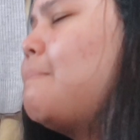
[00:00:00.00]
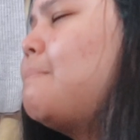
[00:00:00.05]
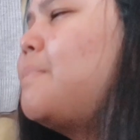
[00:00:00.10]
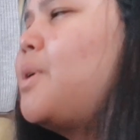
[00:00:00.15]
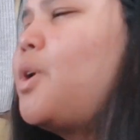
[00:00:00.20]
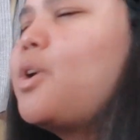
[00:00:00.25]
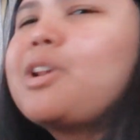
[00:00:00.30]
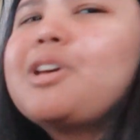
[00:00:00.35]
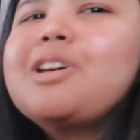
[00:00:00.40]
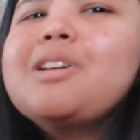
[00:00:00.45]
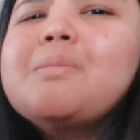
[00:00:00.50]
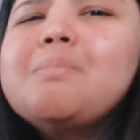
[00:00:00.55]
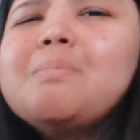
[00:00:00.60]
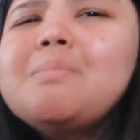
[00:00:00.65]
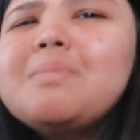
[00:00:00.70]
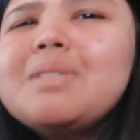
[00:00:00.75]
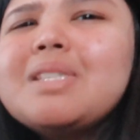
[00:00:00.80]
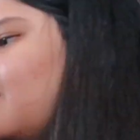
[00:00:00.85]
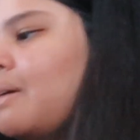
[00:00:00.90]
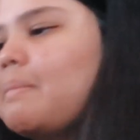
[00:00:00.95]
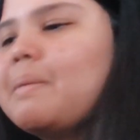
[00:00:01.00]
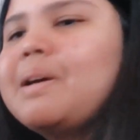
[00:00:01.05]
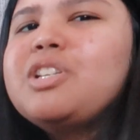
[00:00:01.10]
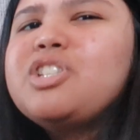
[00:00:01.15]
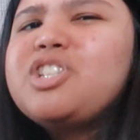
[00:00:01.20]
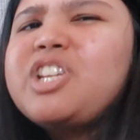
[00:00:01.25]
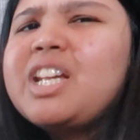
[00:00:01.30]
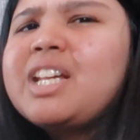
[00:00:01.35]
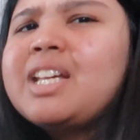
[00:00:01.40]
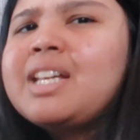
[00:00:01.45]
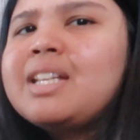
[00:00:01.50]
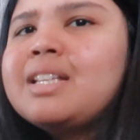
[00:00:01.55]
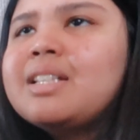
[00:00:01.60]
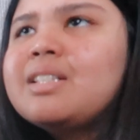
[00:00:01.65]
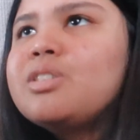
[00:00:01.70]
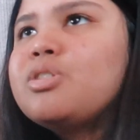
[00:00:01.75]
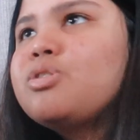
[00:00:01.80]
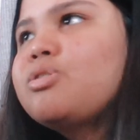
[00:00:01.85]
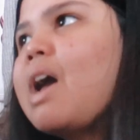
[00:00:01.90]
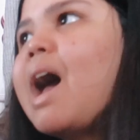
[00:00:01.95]
bottoms, like my
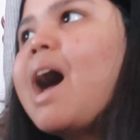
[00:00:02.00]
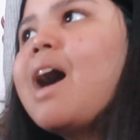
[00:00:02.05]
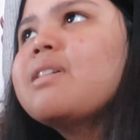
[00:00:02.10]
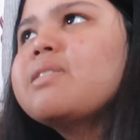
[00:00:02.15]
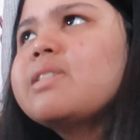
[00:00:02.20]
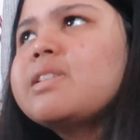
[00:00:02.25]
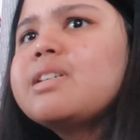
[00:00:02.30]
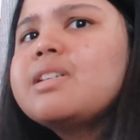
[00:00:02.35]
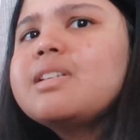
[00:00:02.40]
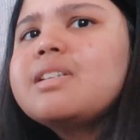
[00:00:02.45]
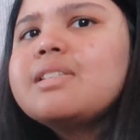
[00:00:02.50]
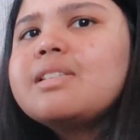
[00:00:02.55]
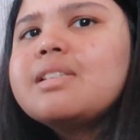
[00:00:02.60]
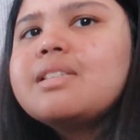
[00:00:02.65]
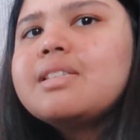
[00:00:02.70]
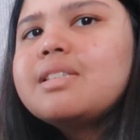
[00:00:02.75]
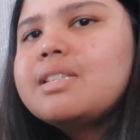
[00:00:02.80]
jeans, trousers and